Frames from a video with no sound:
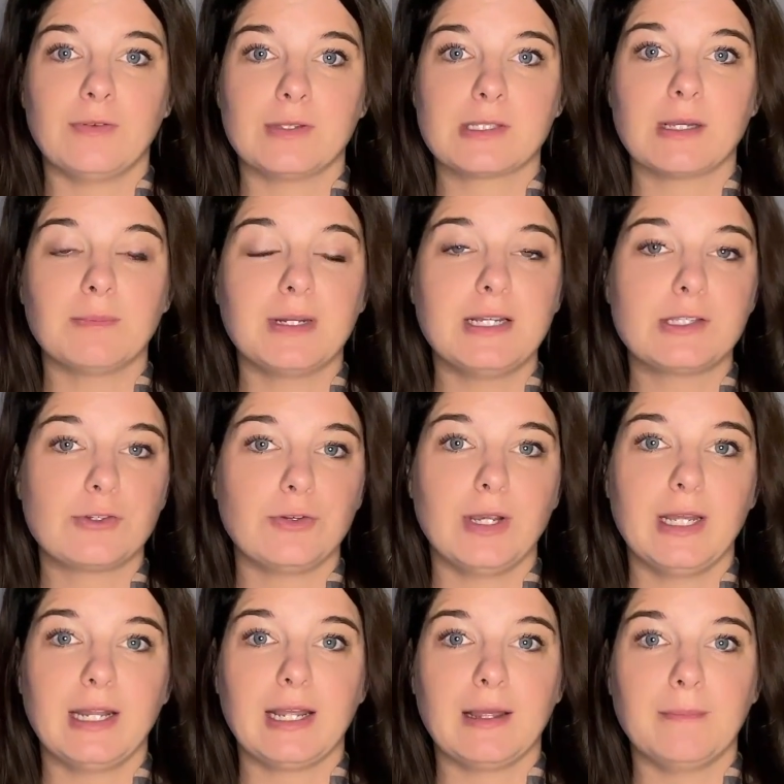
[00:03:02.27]
somebody is
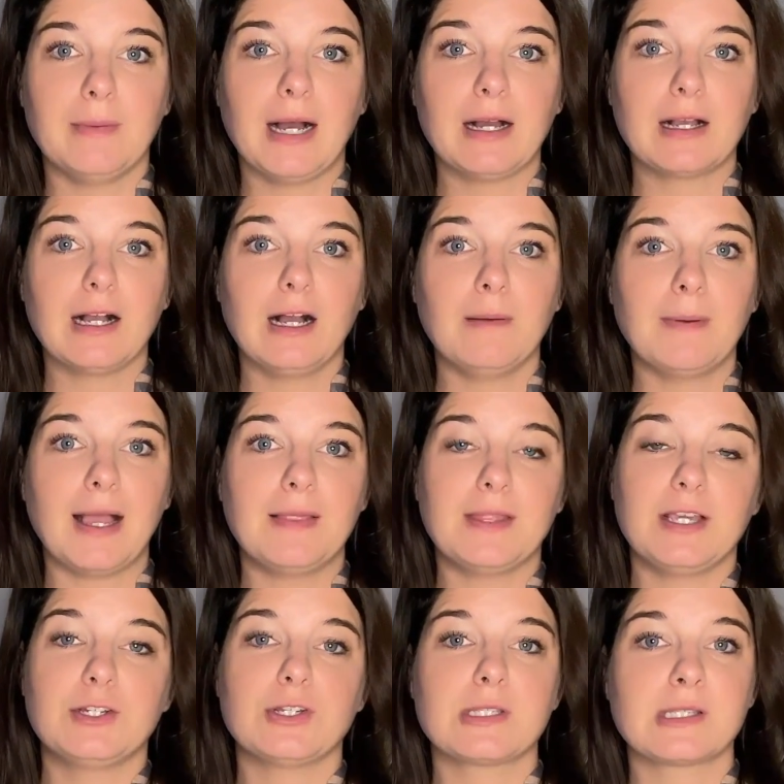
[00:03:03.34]
creating a mock-up and
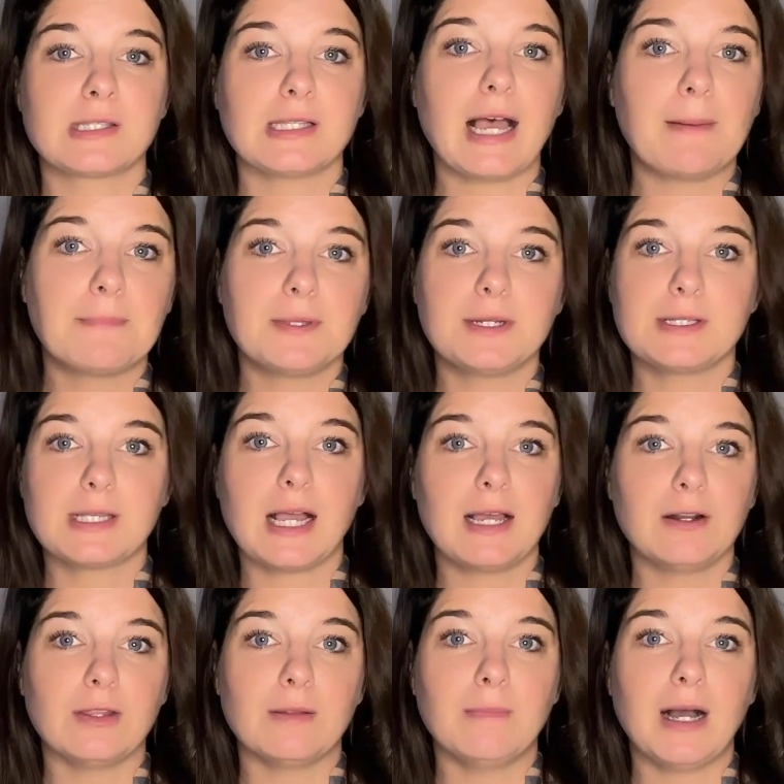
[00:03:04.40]
they just slap the design
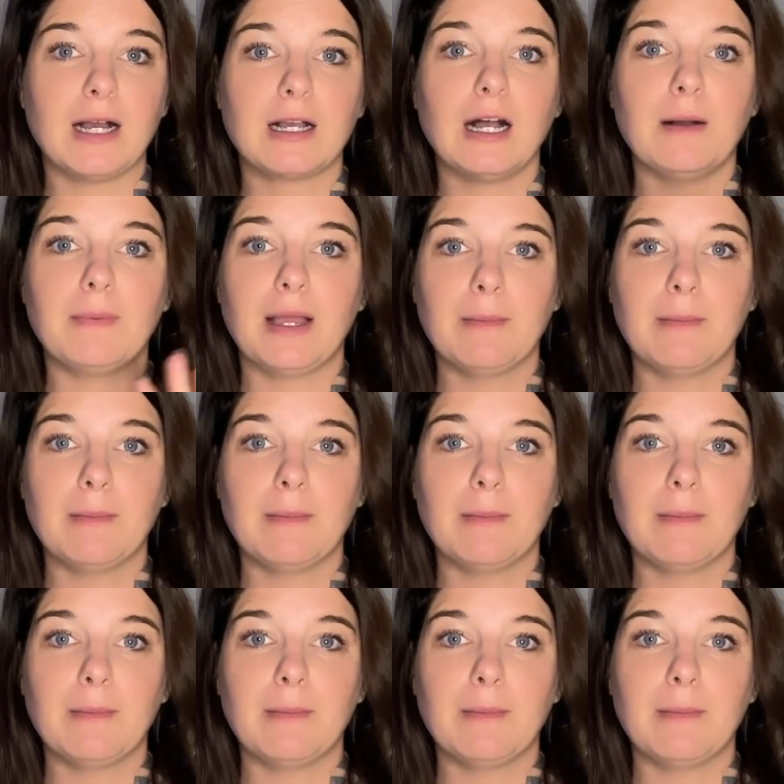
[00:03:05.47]
on the mock-up